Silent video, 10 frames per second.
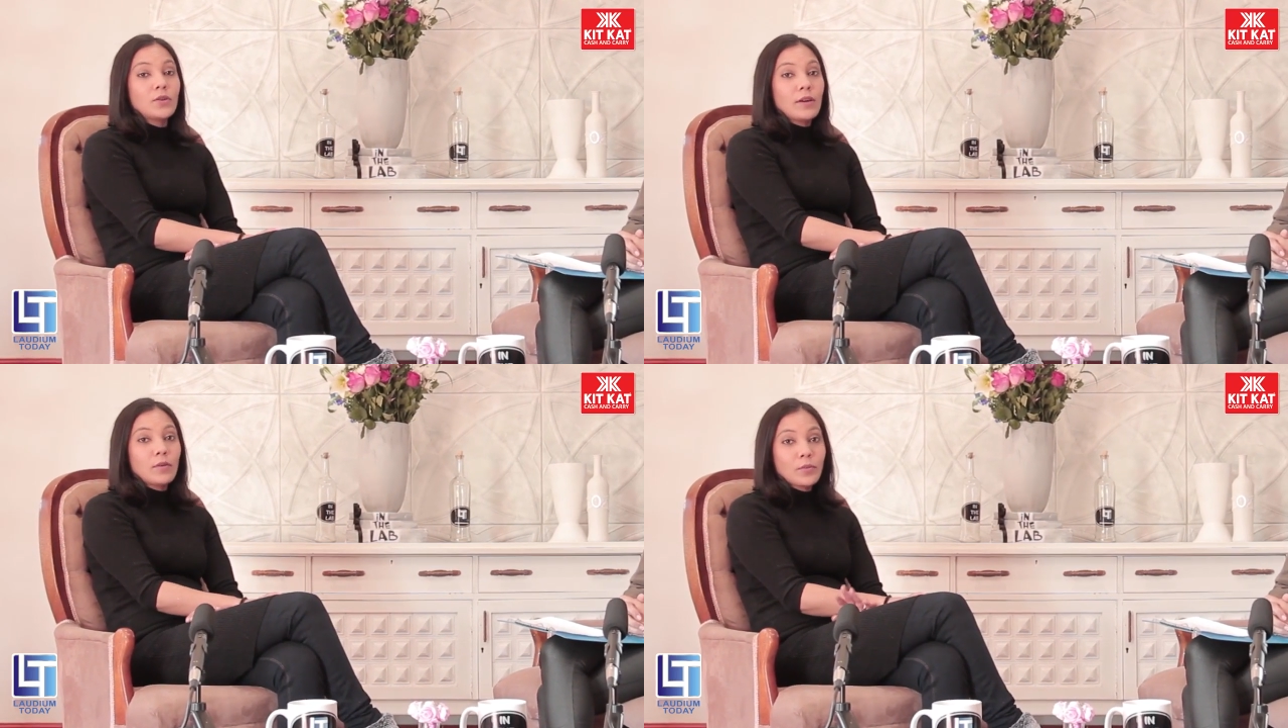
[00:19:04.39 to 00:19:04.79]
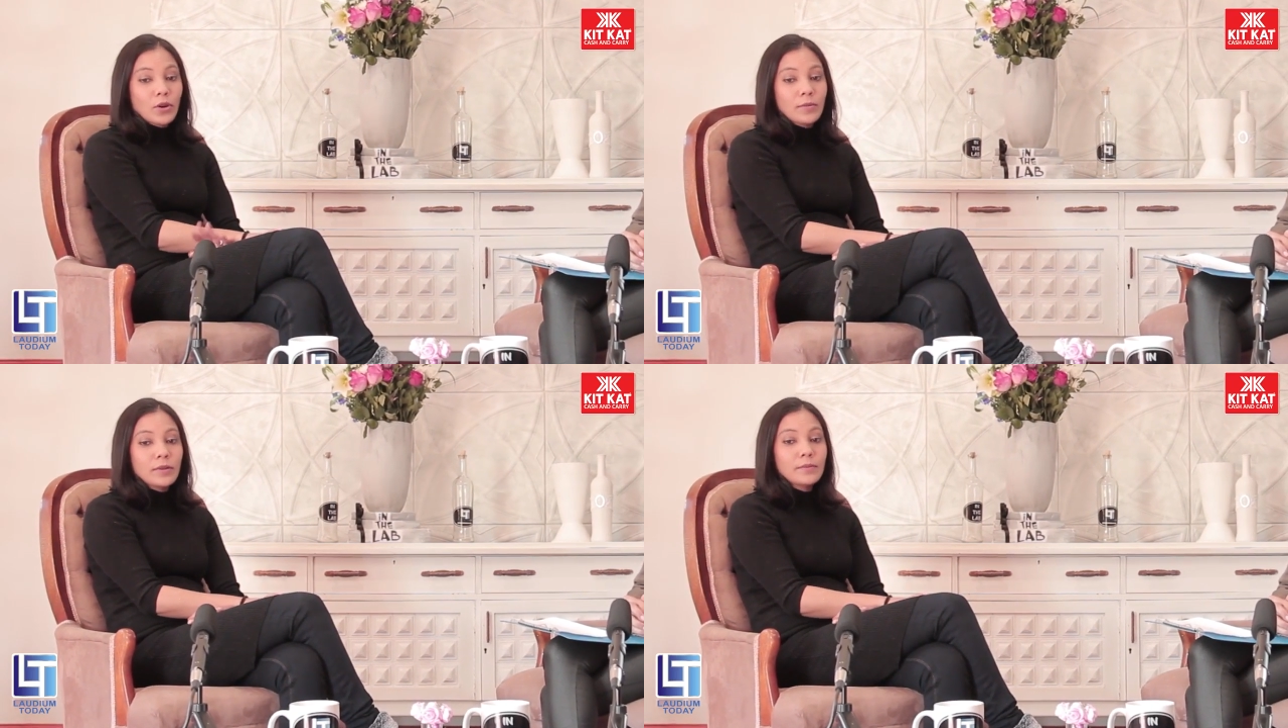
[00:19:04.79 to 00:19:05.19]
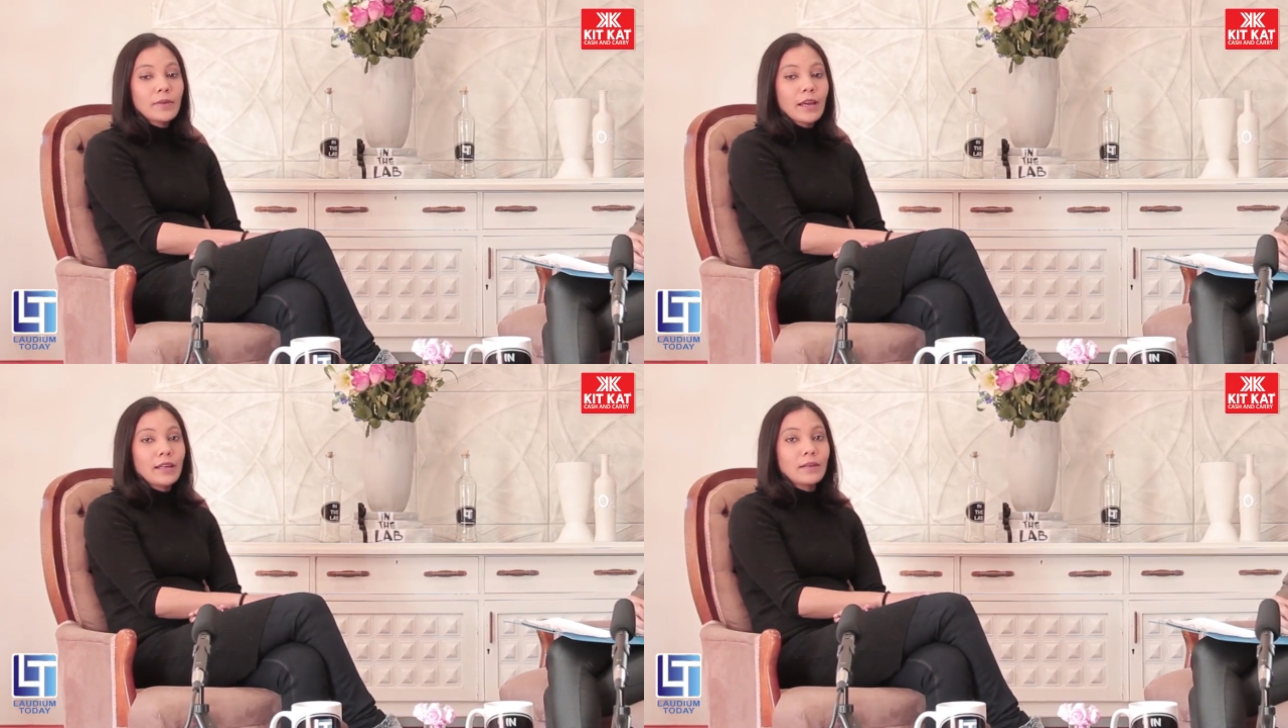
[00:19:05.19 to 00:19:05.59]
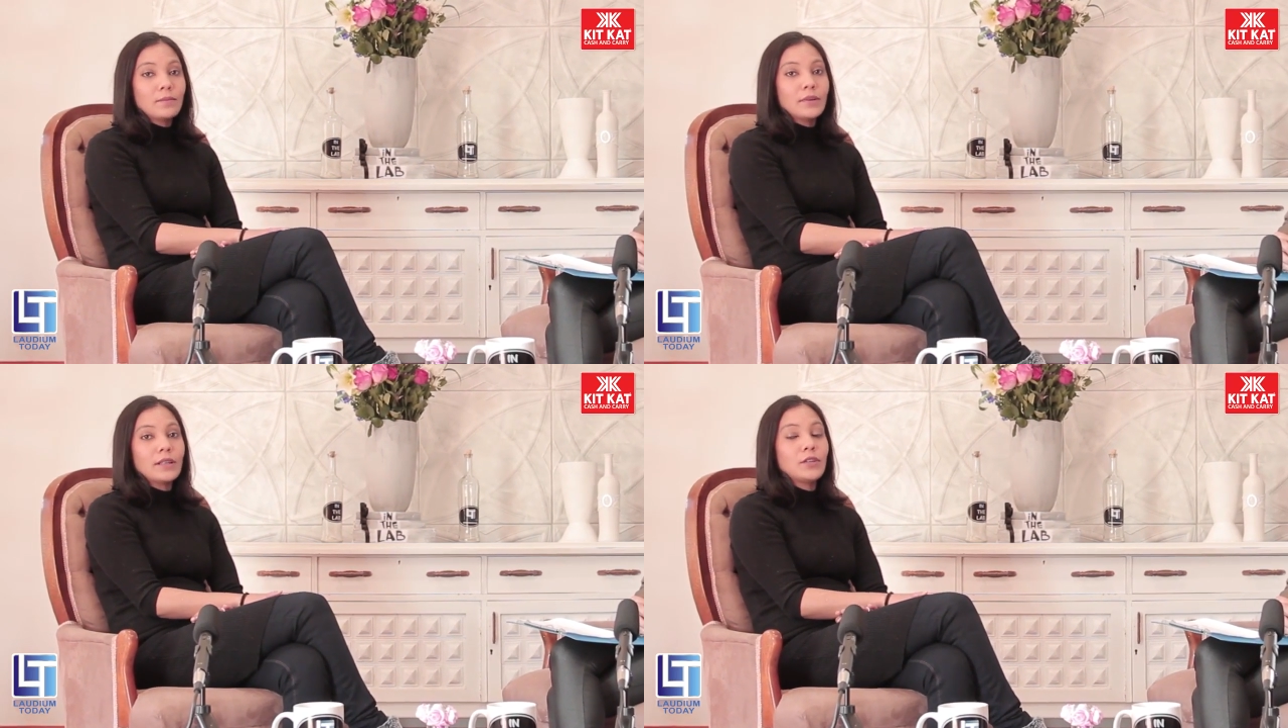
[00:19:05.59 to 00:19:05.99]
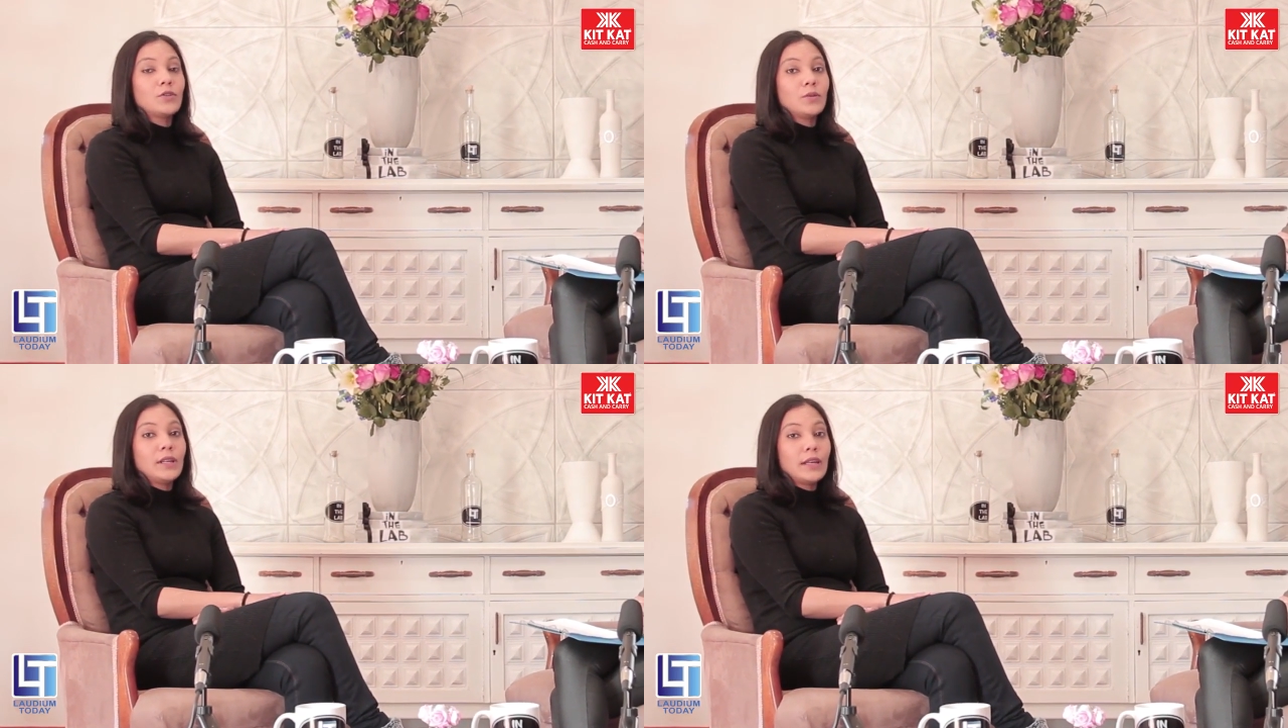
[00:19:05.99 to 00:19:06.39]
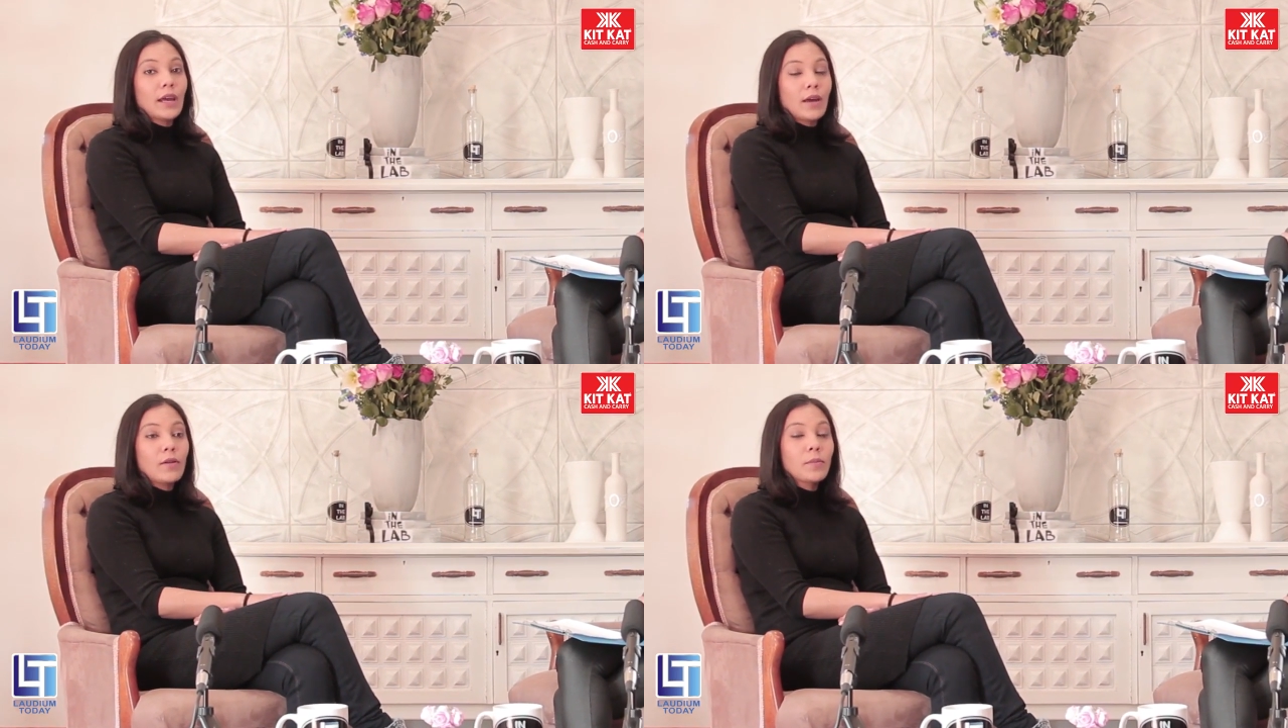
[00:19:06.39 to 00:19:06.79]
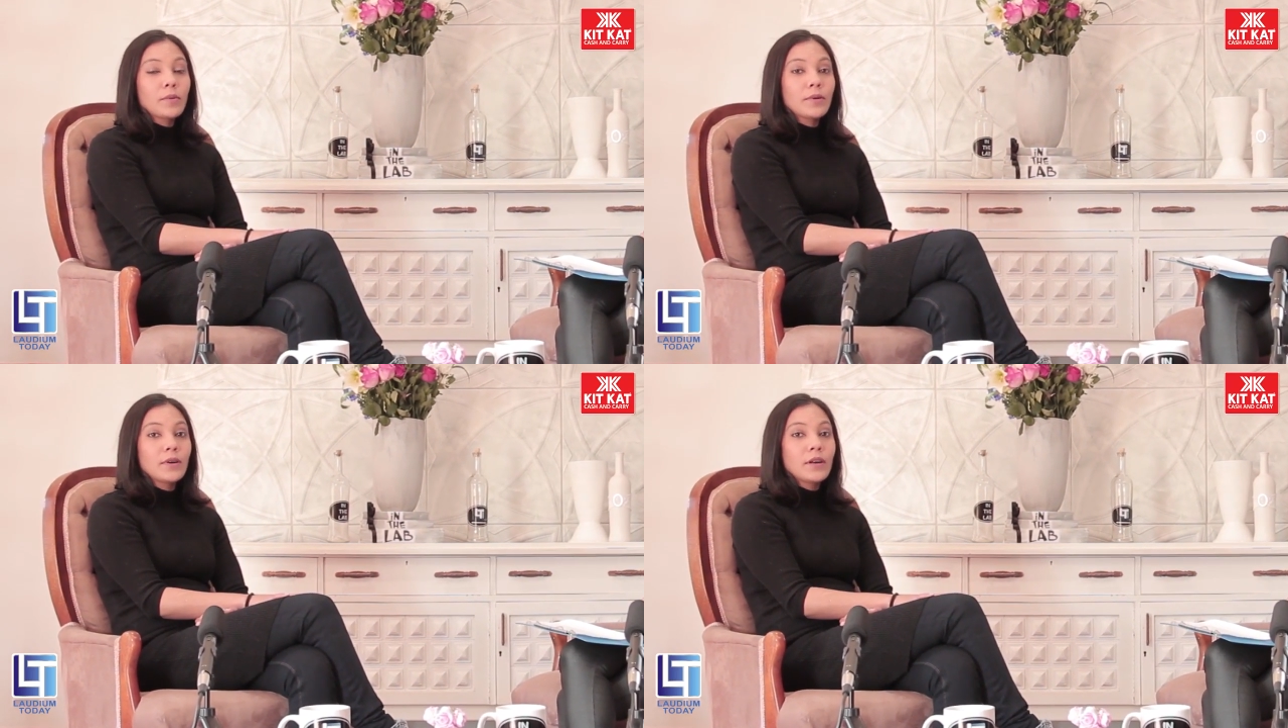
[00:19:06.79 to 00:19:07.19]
you have a problem, and admit that you need help.